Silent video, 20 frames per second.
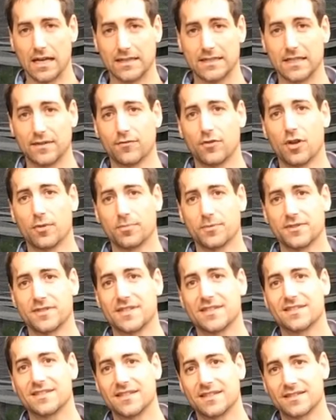I developed
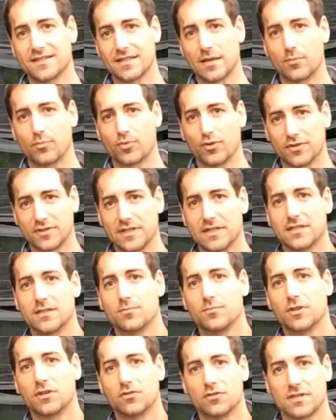this six-step process
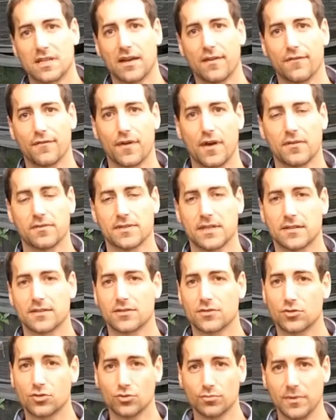because I found that
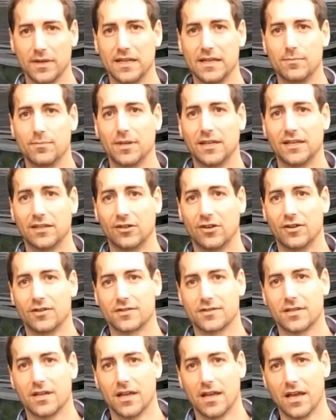too many
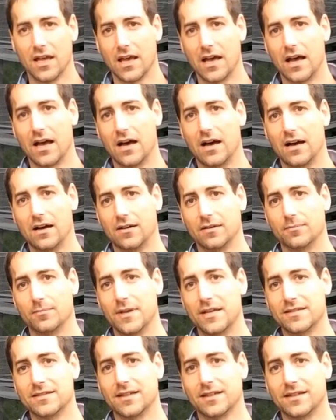beginners are
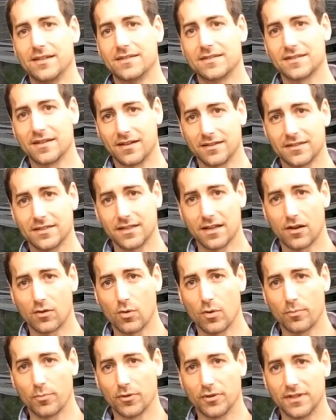basically starting
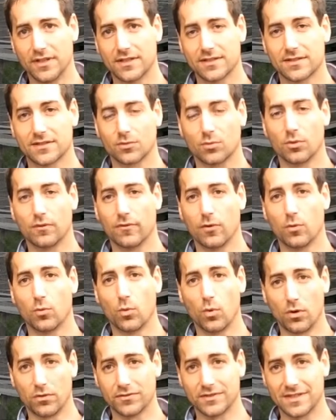aquaponics with a
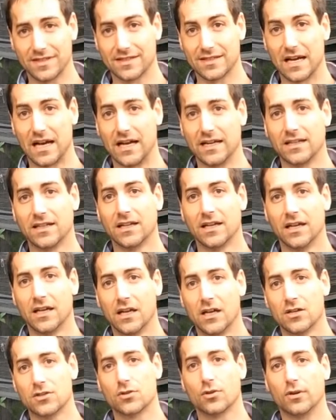wrong design.
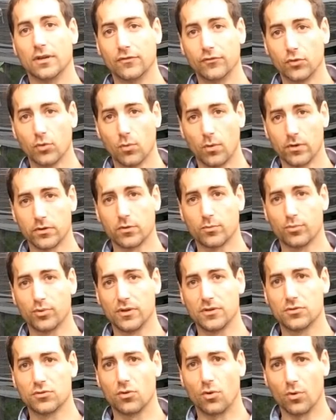So if you want to
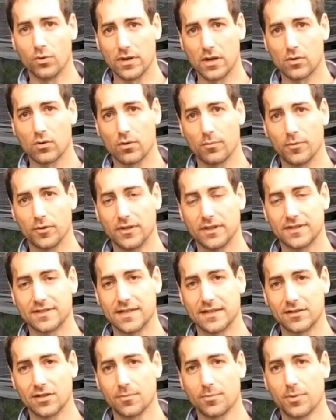build your own aquaponic
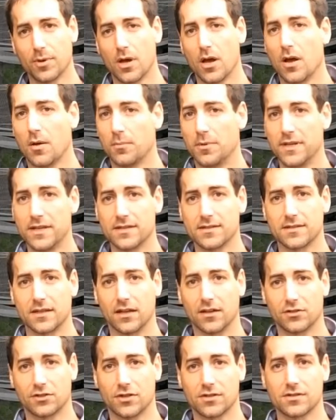setup, please
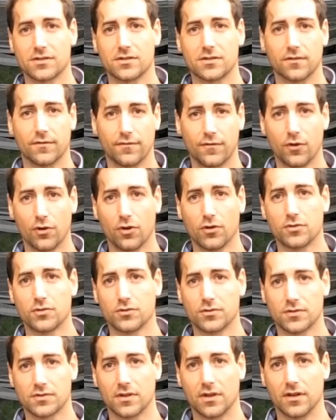just follow
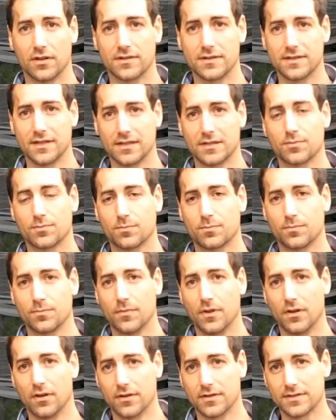this
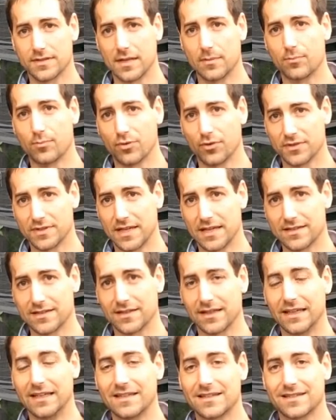six-step process.
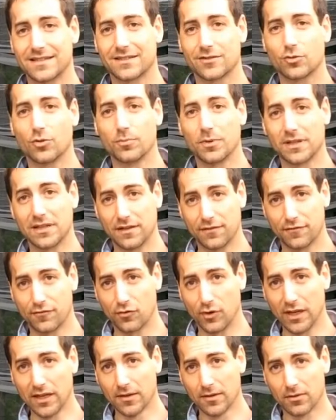It's completely
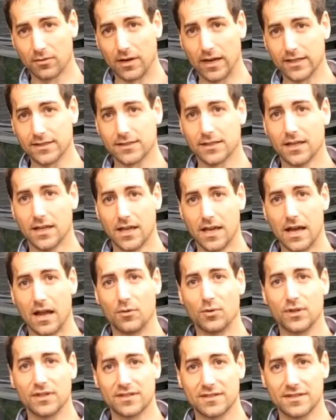free, right? I
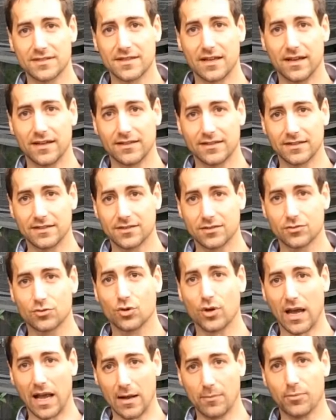redesigned it
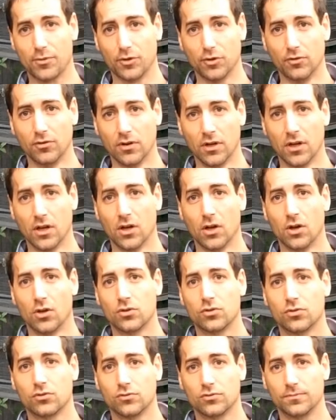to help you
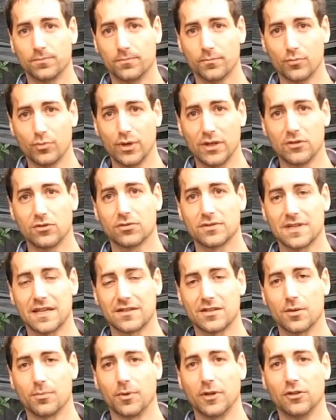to build your
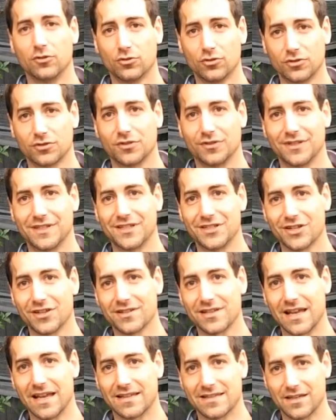setup in good
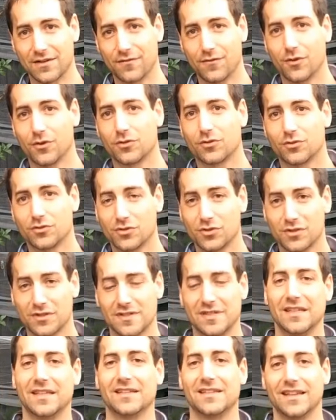conditions and therefore to
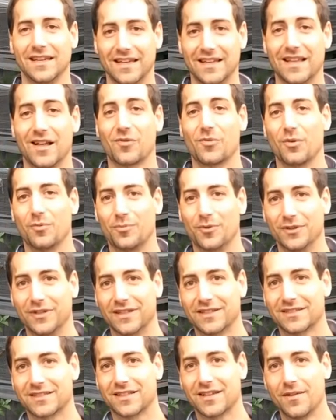succeed in
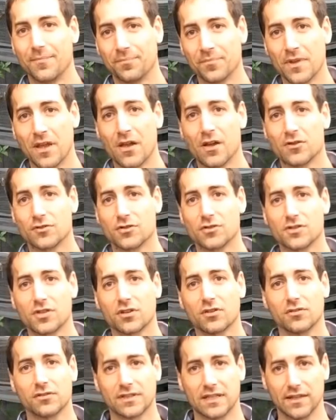aquaponics. The
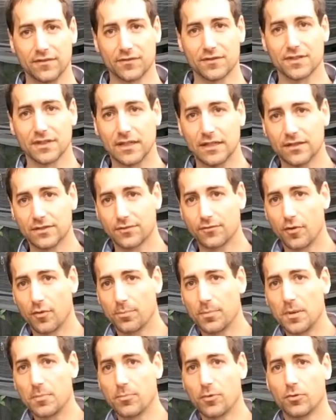second gift is for
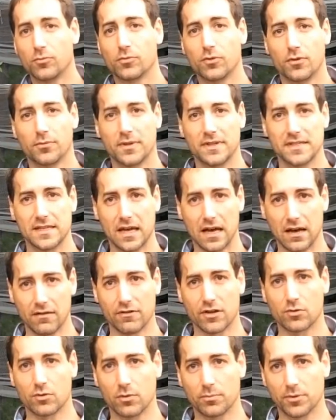people who already have
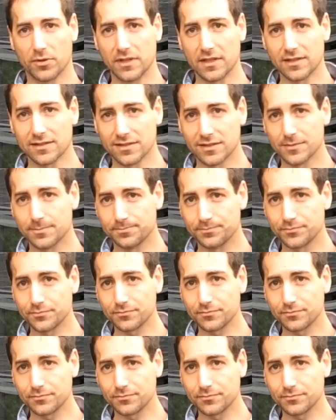aquaponics.